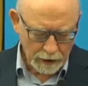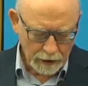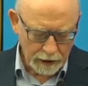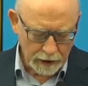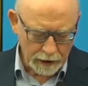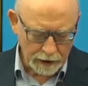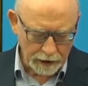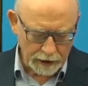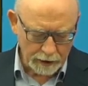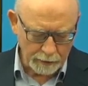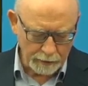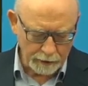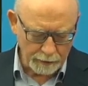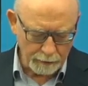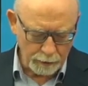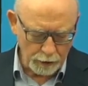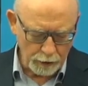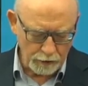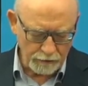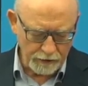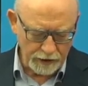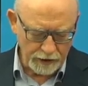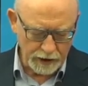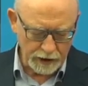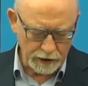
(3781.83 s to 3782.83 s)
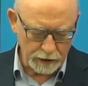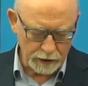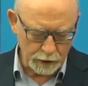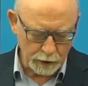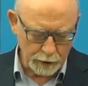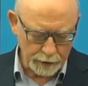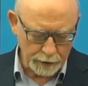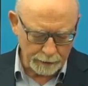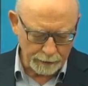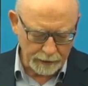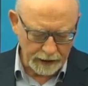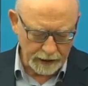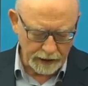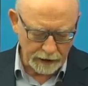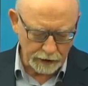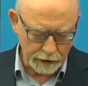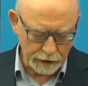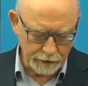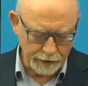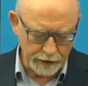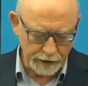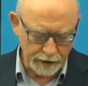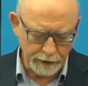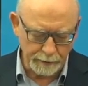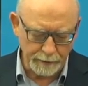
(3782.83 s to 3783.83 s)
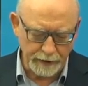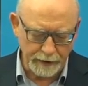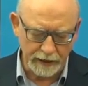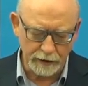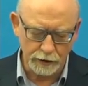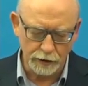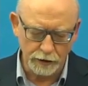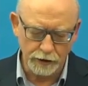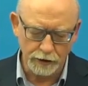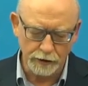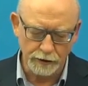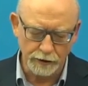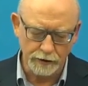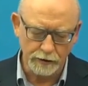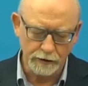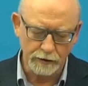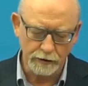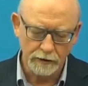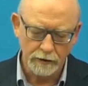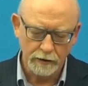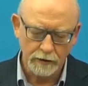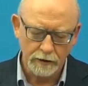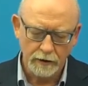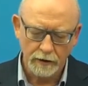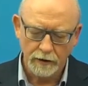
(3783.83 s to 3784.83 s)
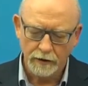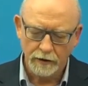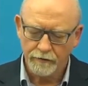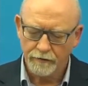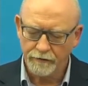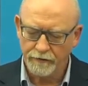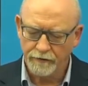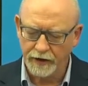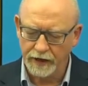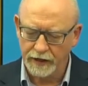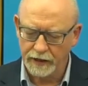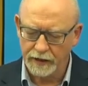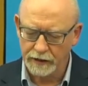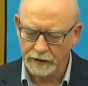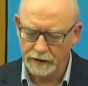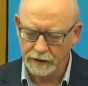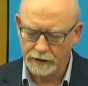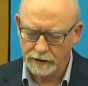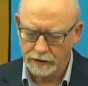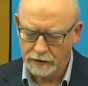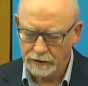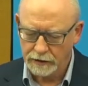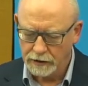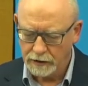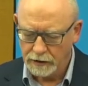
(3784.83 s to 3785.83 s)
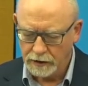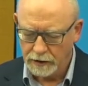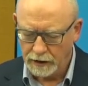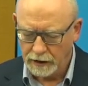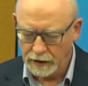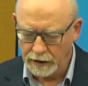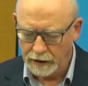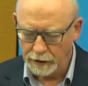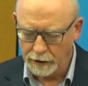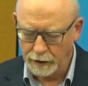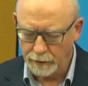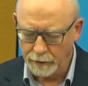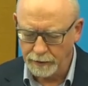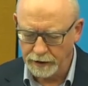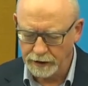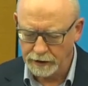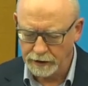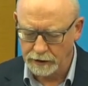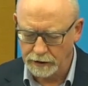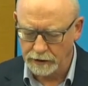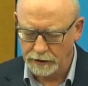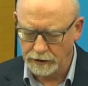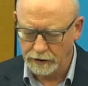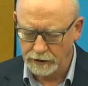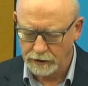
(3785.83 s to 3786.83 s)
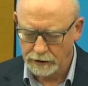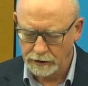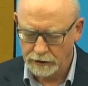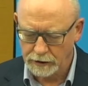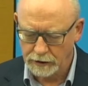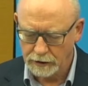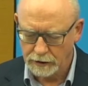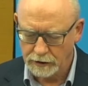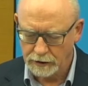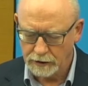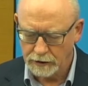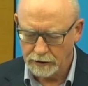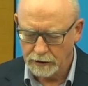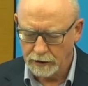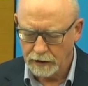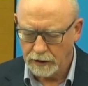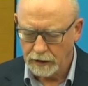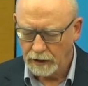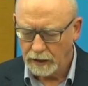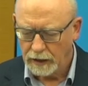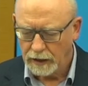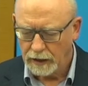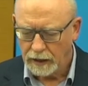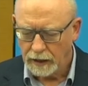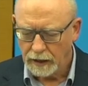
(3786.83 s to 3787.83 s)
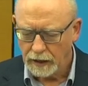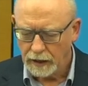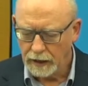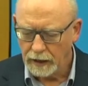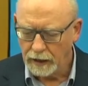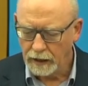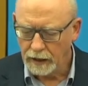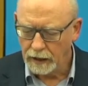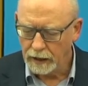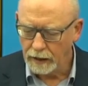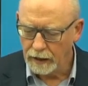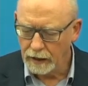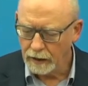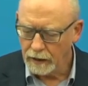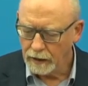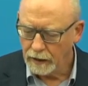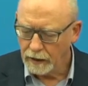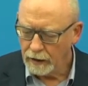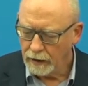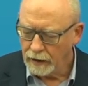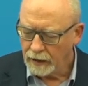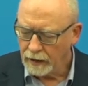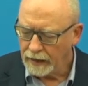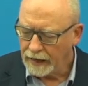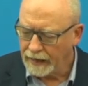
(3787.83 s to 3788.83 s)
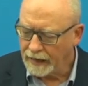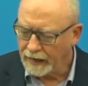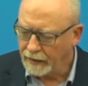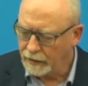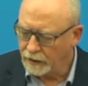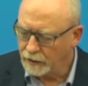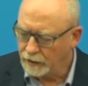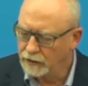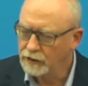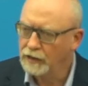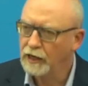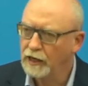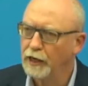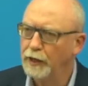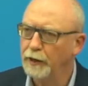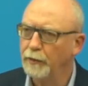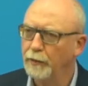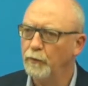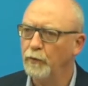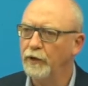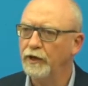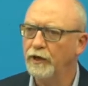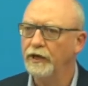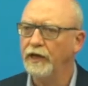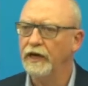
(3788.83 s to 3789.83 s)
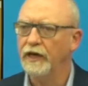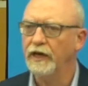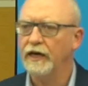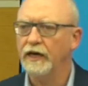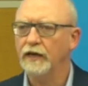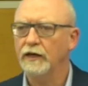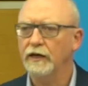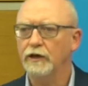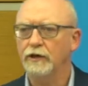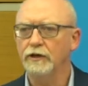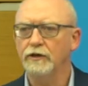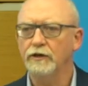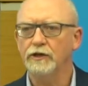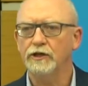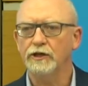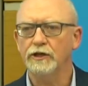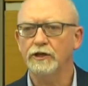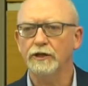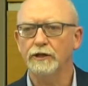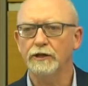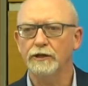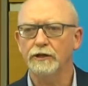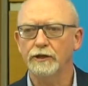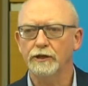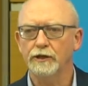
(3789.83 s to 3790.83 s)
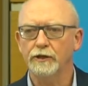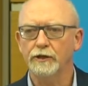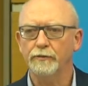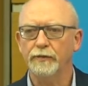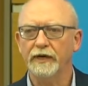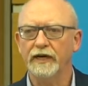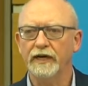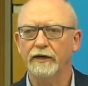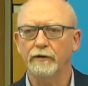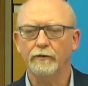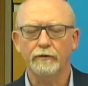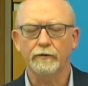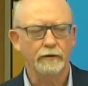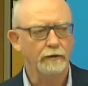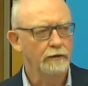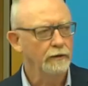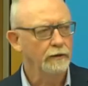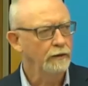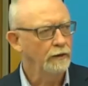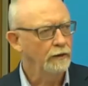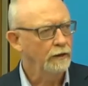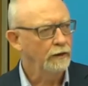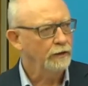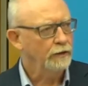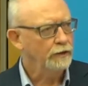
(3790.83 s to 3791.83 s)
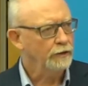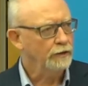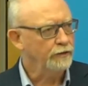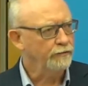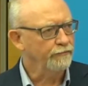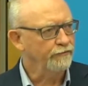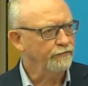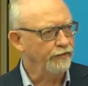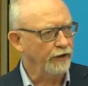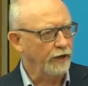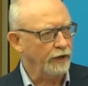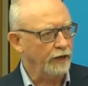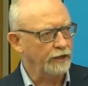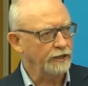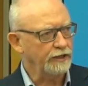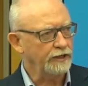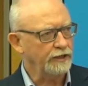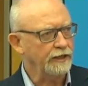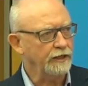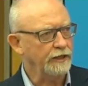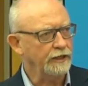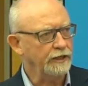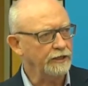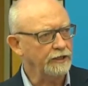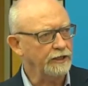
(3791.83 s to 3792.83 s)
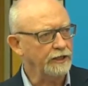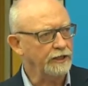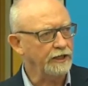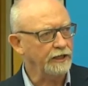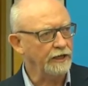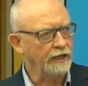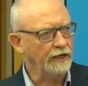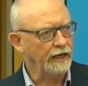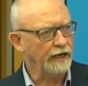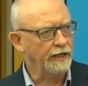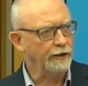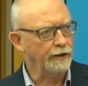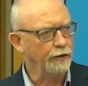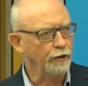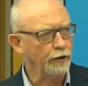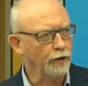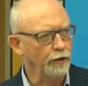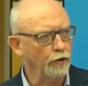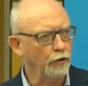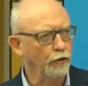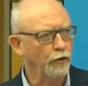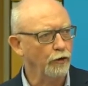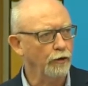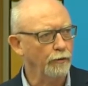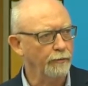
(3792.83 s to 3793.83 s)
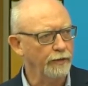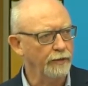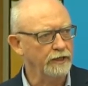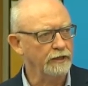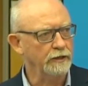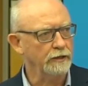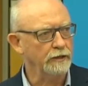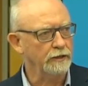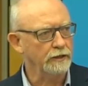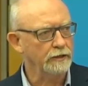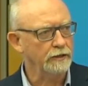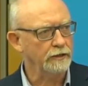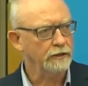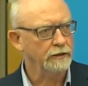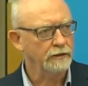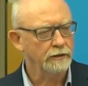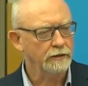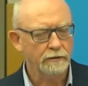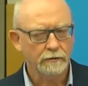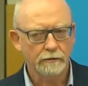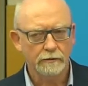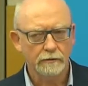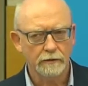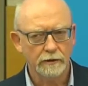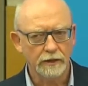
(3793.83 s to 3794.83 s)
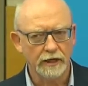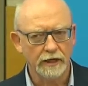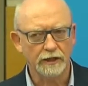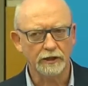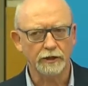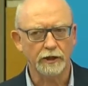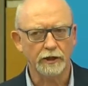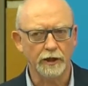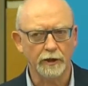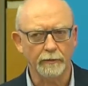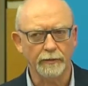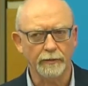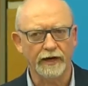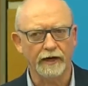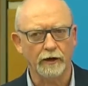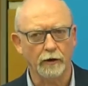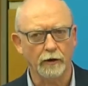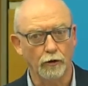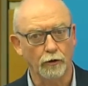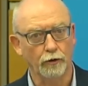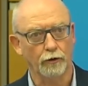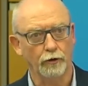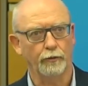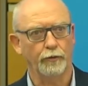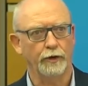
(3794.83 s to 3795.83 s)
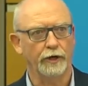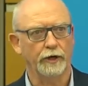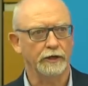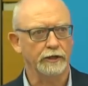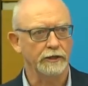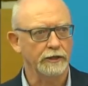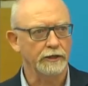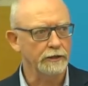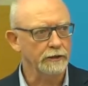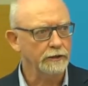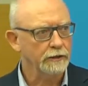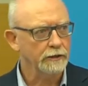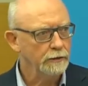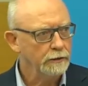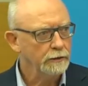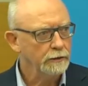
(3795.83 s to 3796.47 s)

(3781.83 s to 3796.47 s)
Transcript: And they were moving into a major expansion phase in the business at a time when they had concerns about some volatility in the core business, actually about oil prices.